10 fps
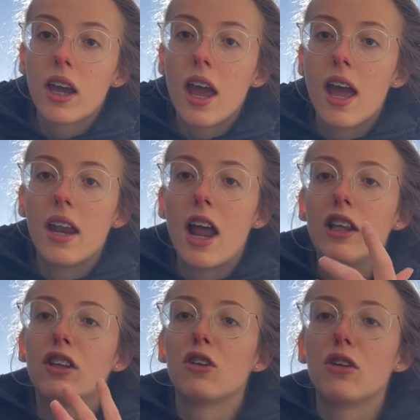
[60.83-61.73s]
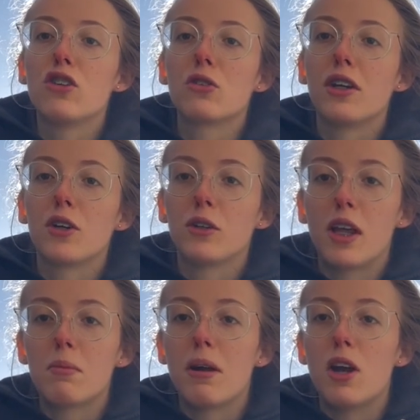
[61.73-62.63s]
and I literally treat her
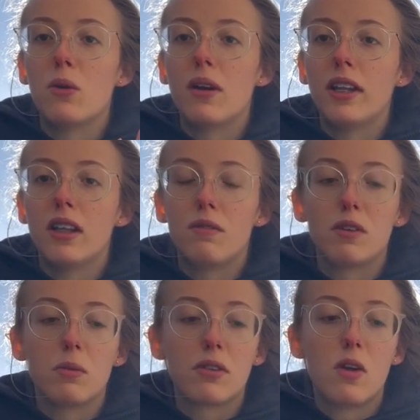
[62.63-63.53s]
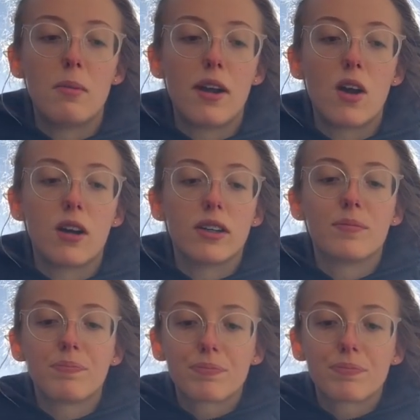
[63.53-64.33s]
like my own. I love her with all my heart.